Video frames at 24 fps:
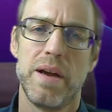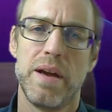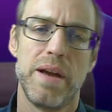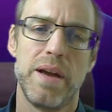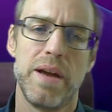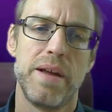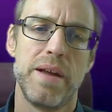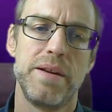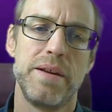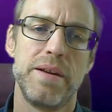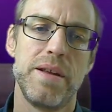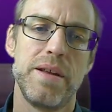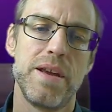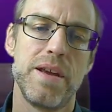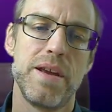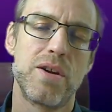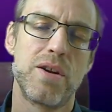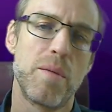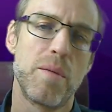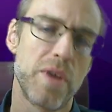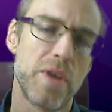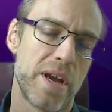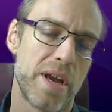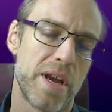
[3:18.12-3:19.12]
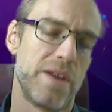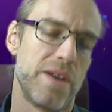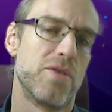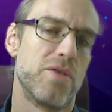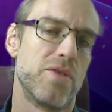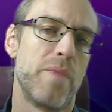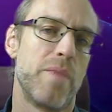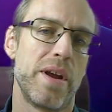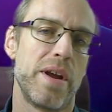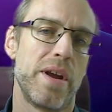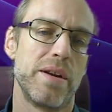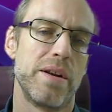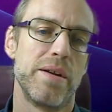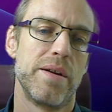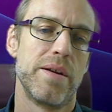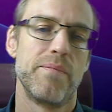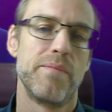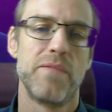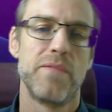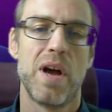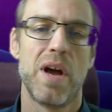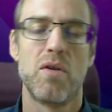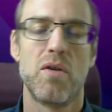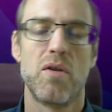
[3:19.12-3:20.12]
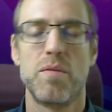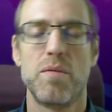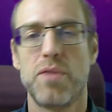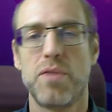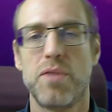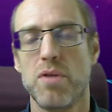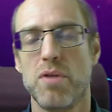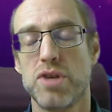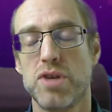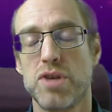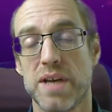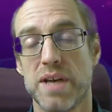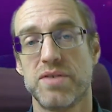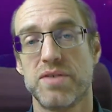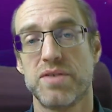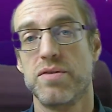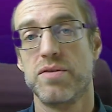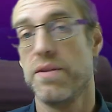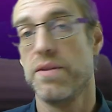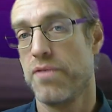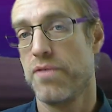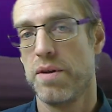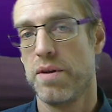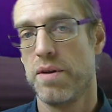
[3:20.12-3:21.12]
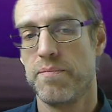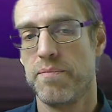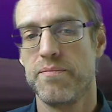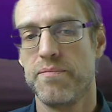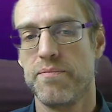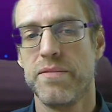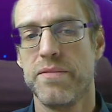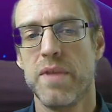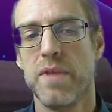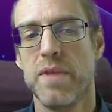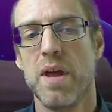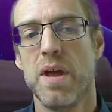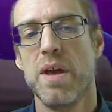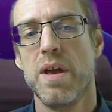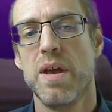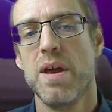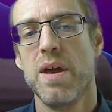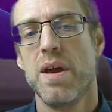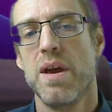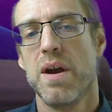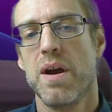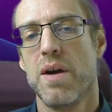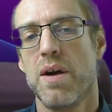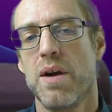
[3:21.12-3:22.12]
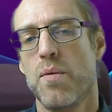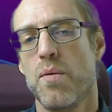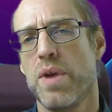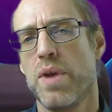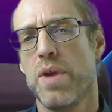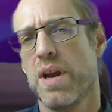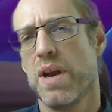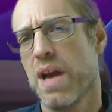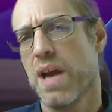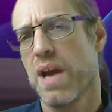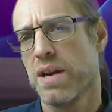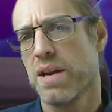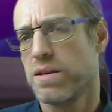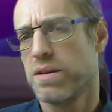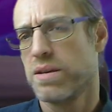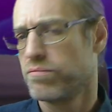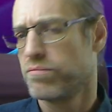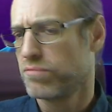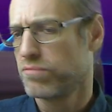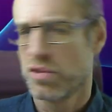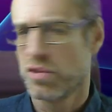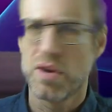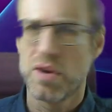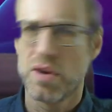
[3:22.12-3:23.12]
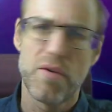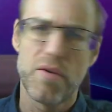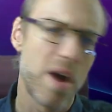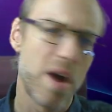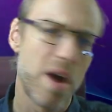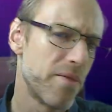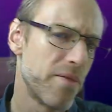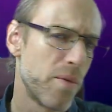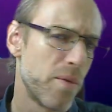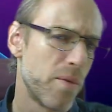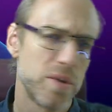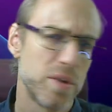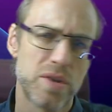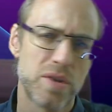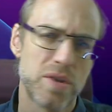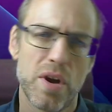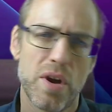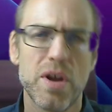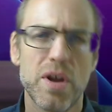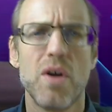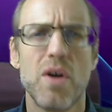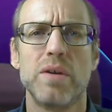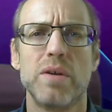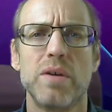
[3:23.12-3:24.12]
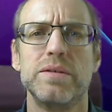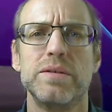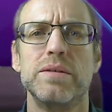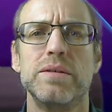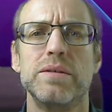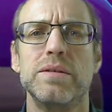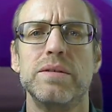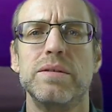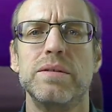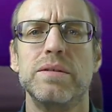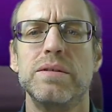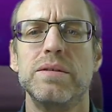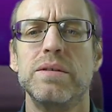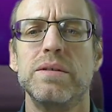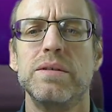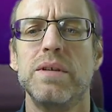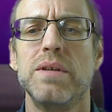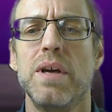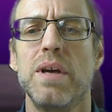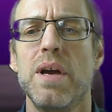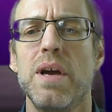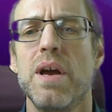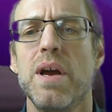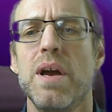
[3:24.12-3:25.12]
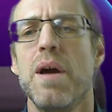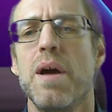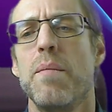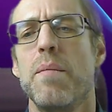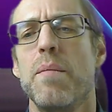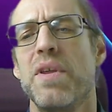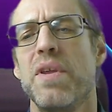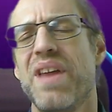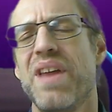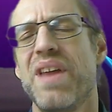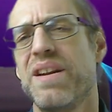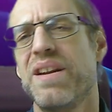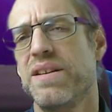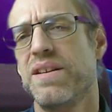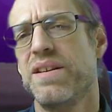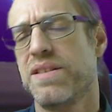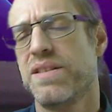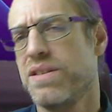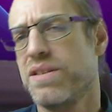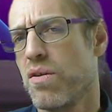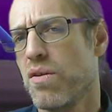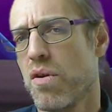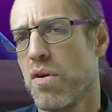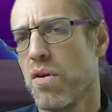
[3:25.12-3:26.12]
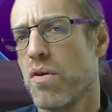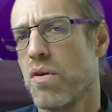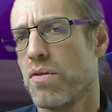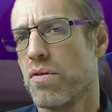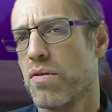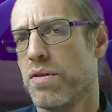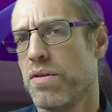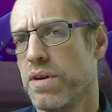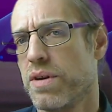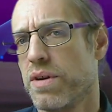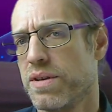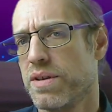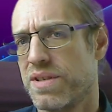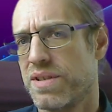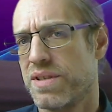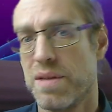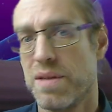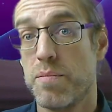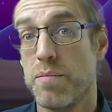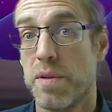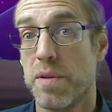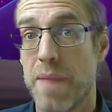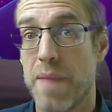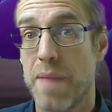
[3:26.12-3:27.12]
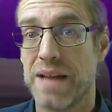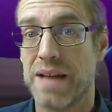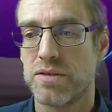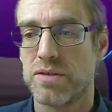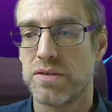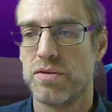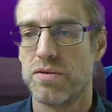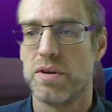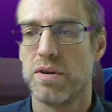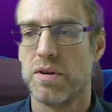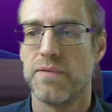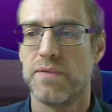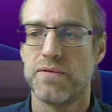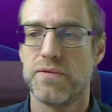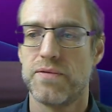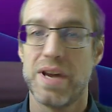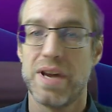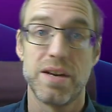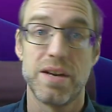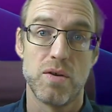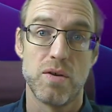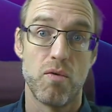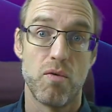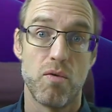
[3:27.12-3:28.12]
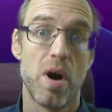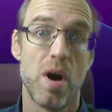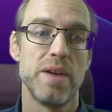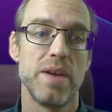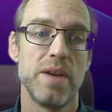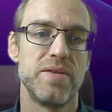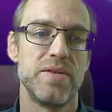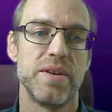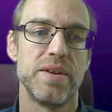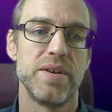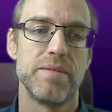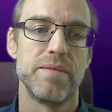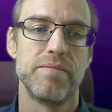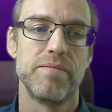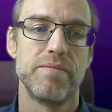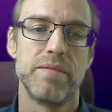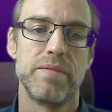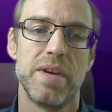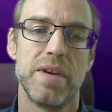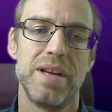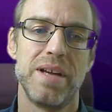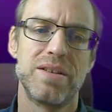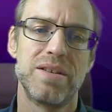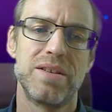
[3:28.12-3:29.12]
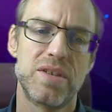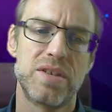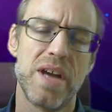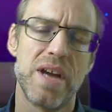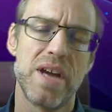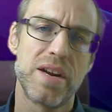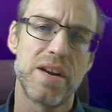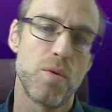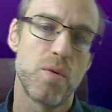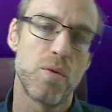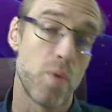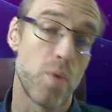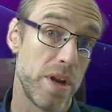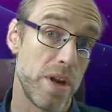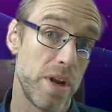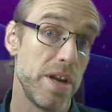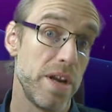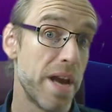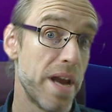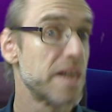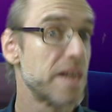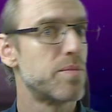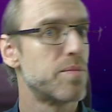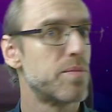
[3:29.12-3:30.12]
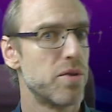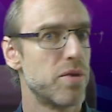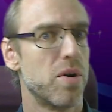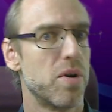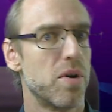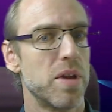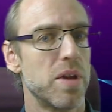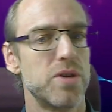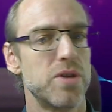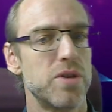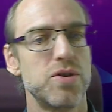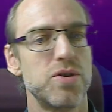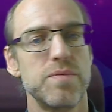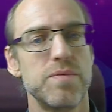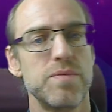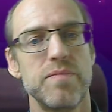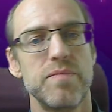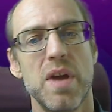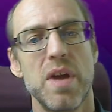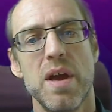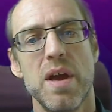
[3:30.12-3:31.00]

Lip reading: In the complicated domain, our approach has to differ. We again look around for what's going on, but then it's no longer a simple matter of categorizing. Instead, we need expert knowledge